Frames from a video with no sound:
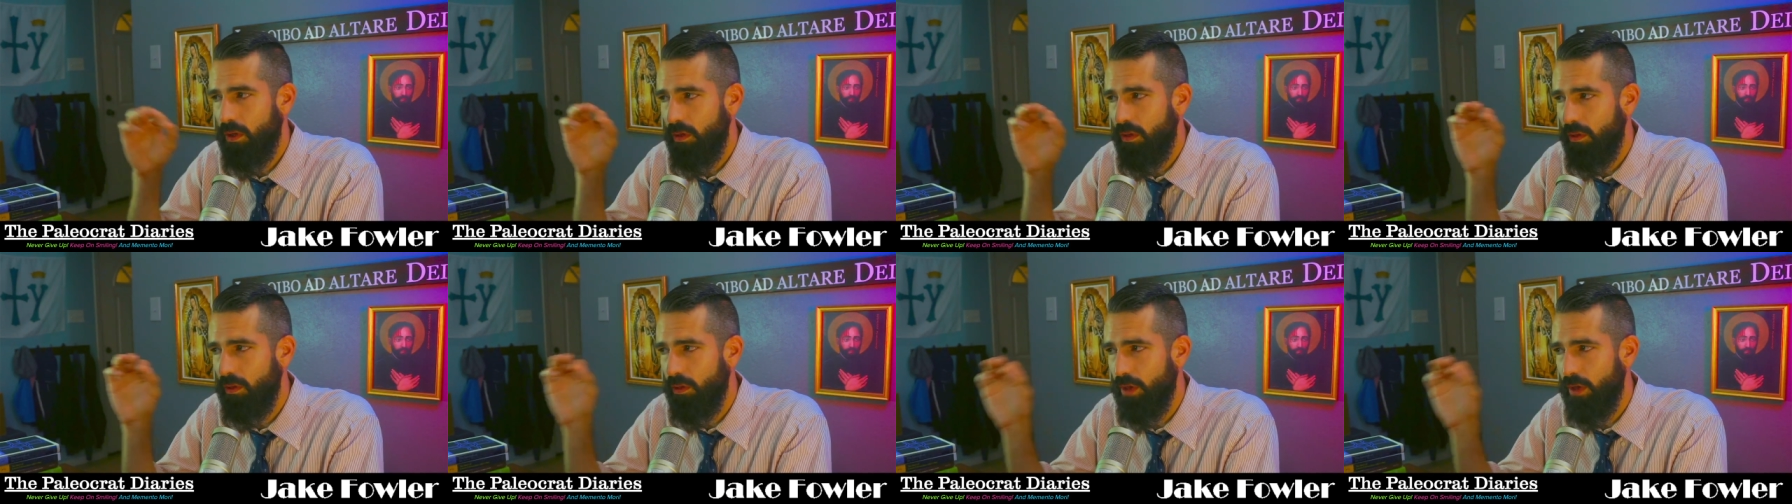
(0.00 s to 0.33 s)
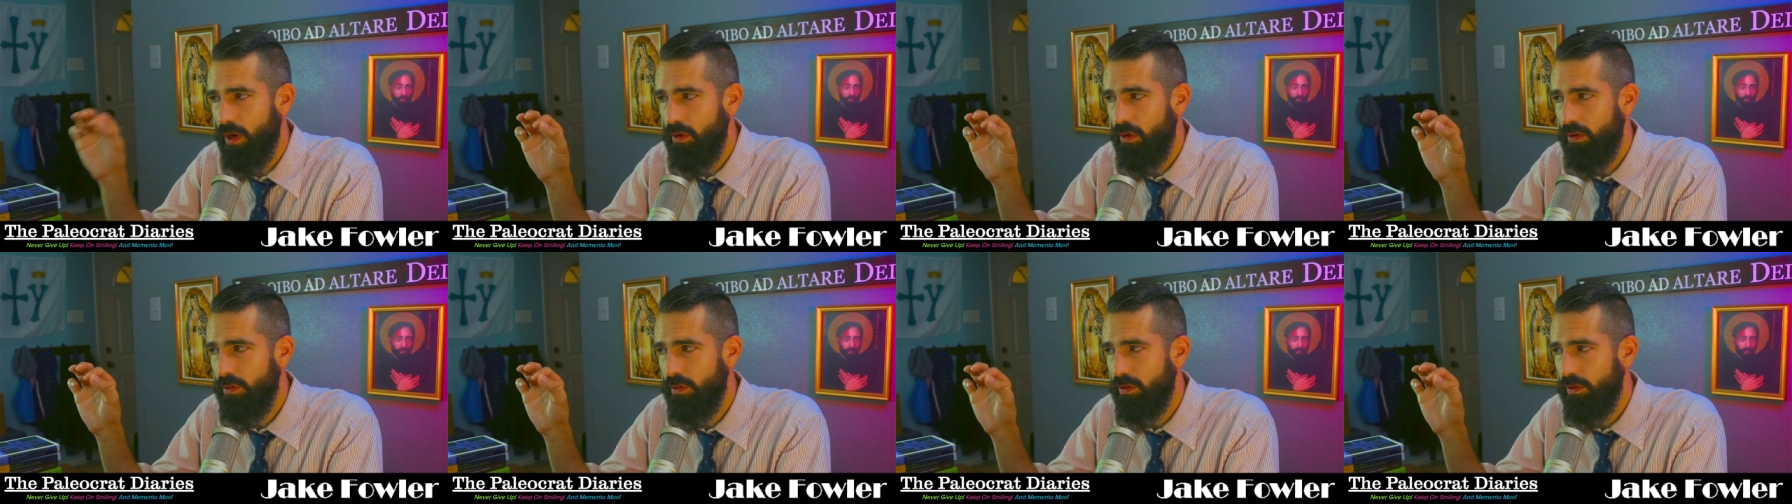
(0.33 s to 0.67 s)

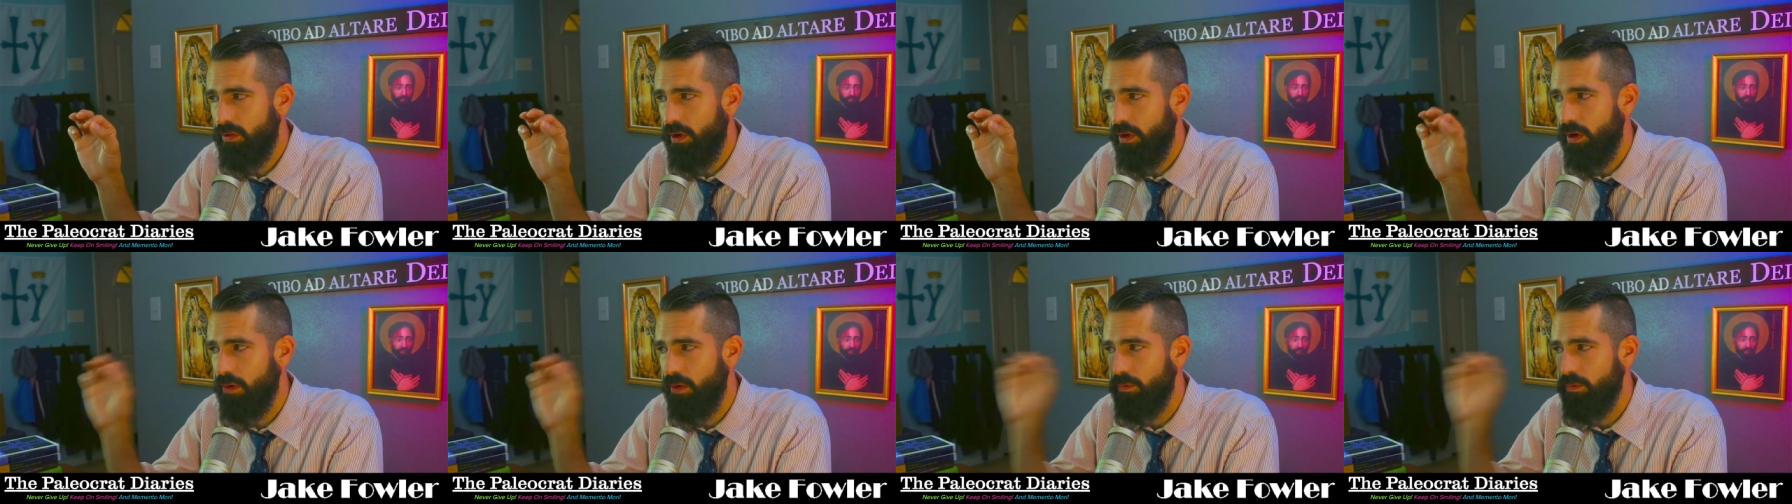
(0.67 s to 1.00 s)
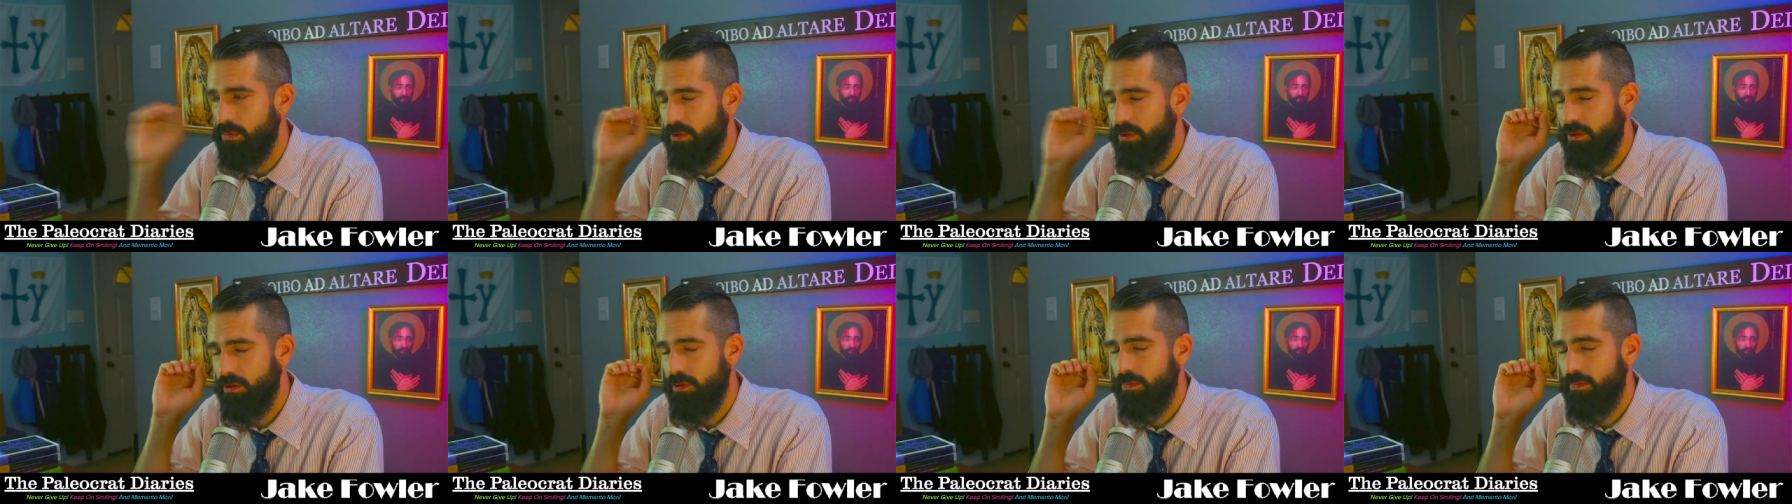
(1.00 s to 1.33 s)
There are the
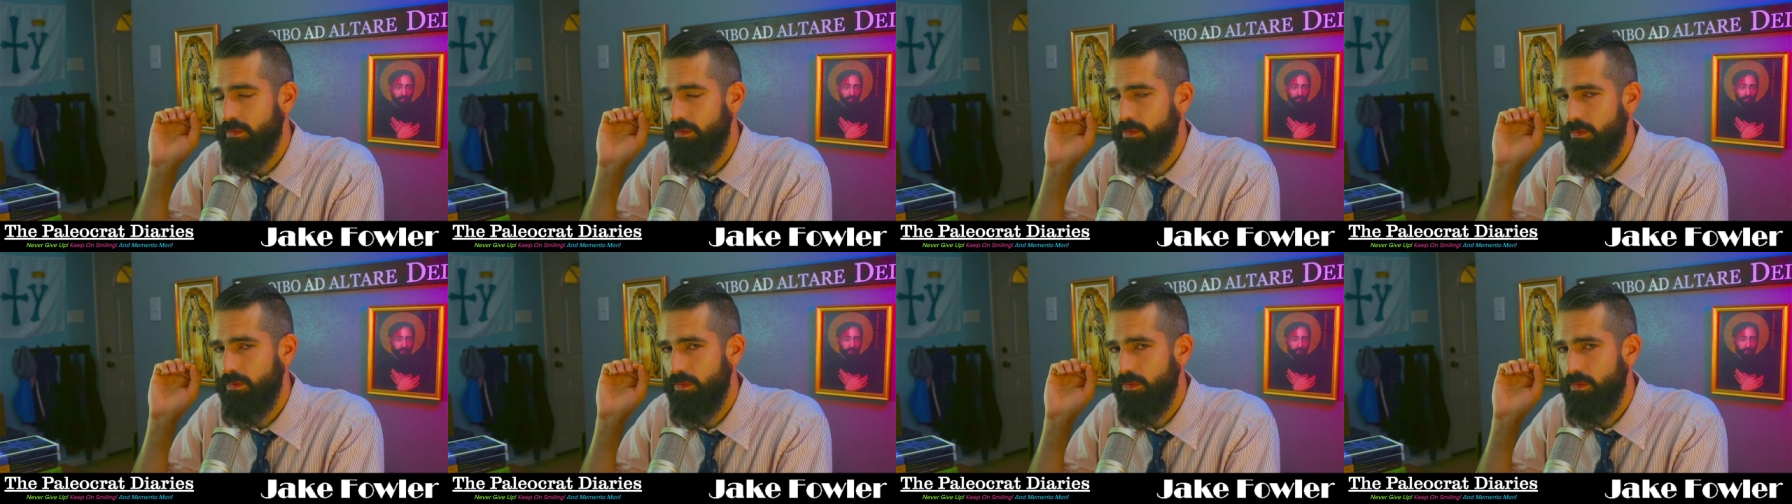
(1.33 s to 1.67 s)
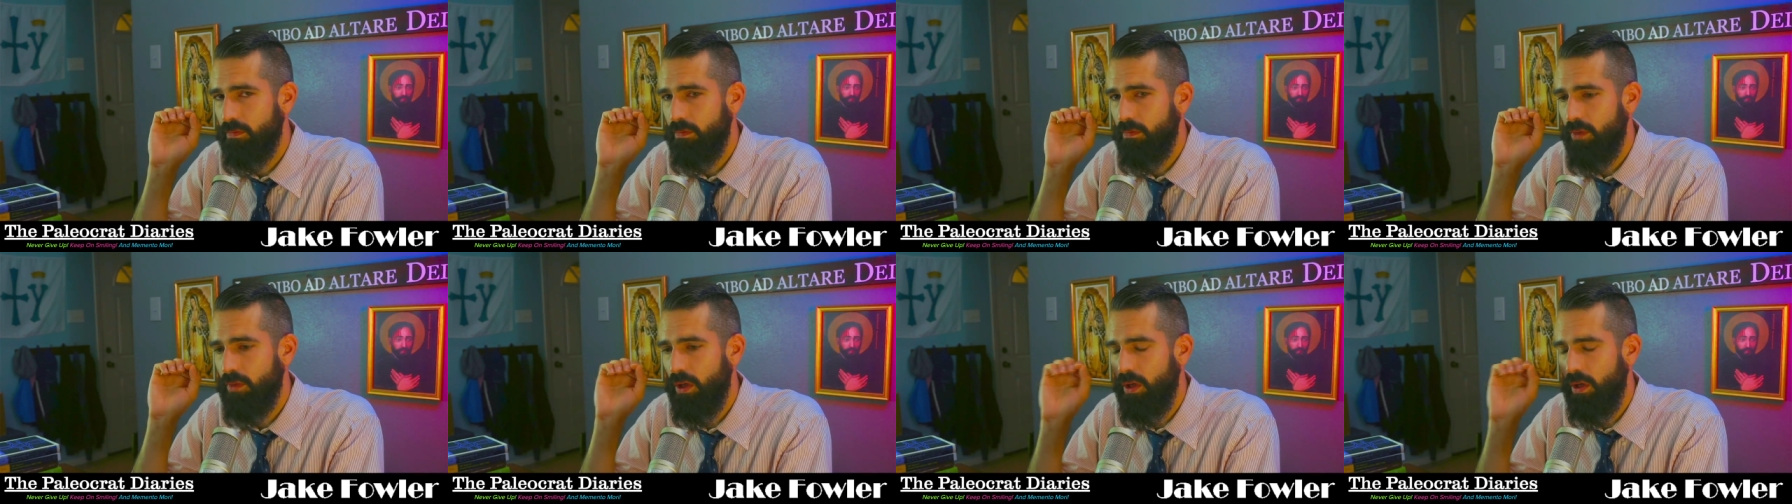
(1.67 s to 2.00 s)
terms.
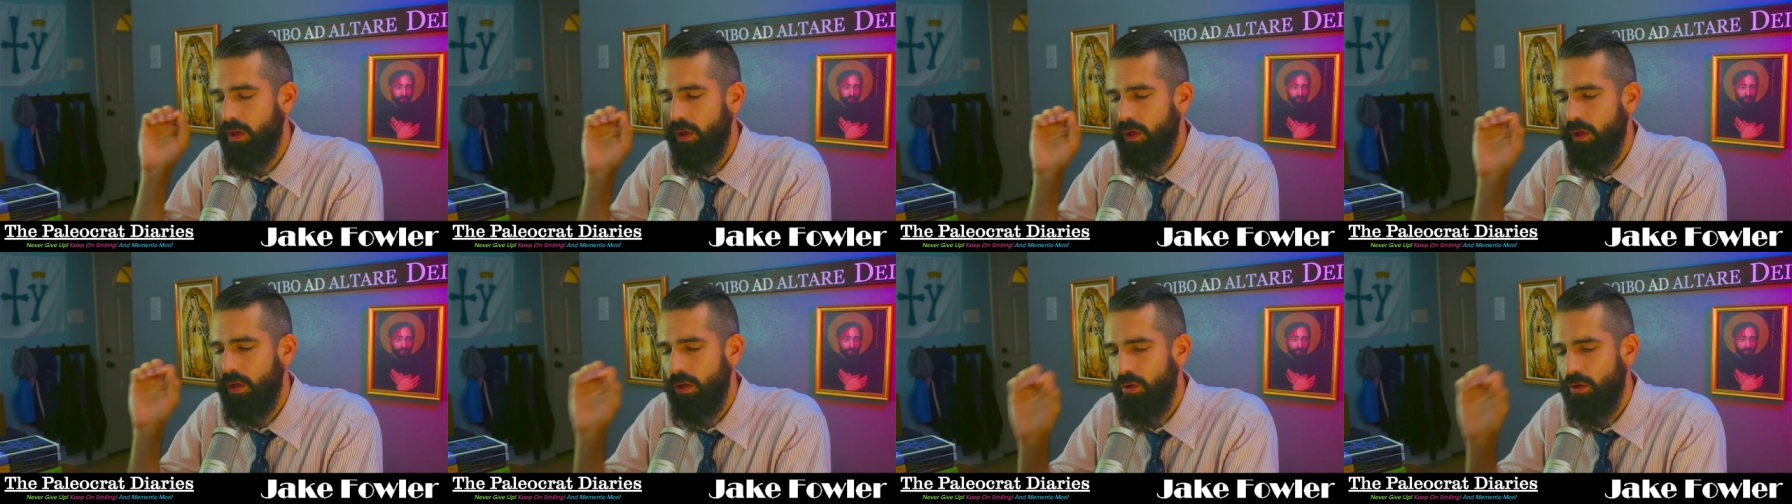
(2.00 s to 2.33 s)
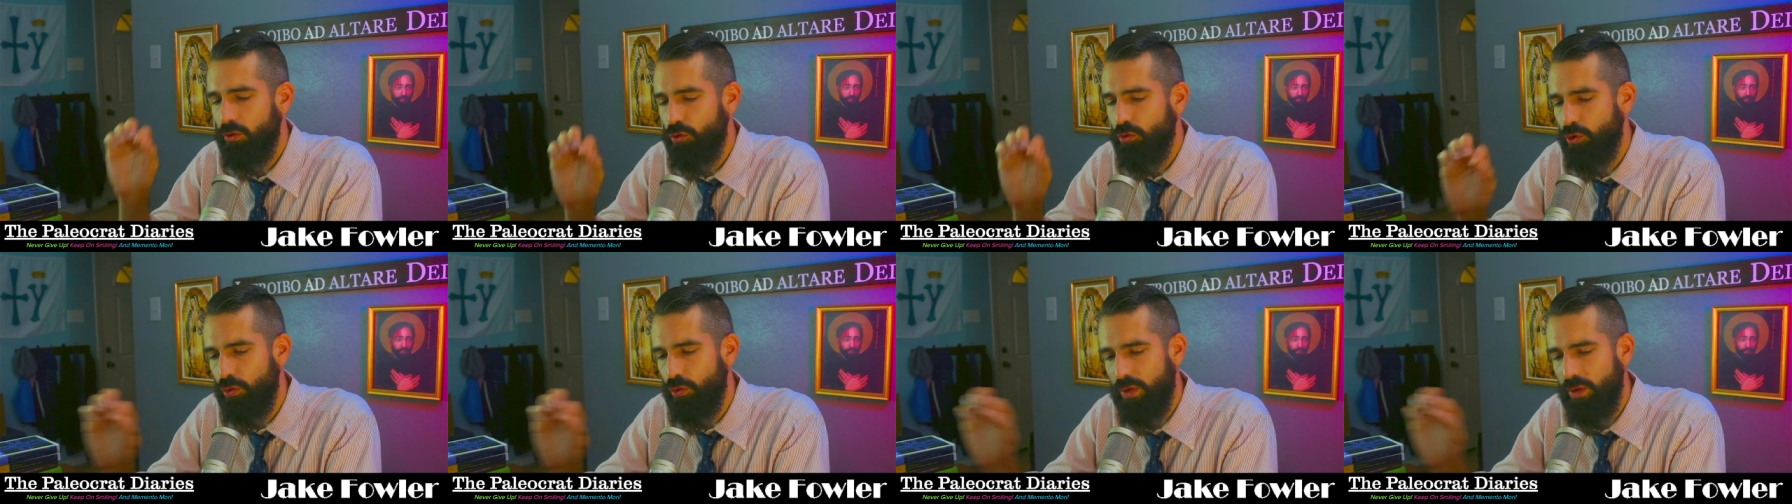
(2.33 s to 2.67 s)

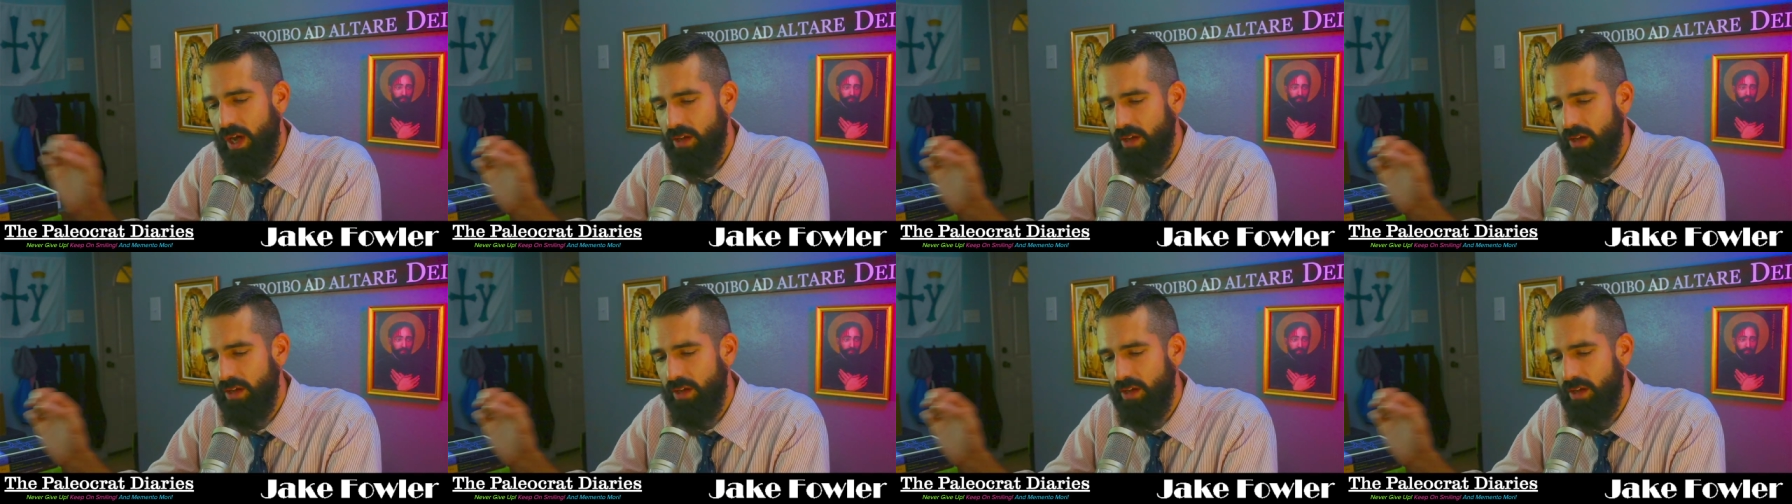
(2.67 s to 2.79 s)
Do not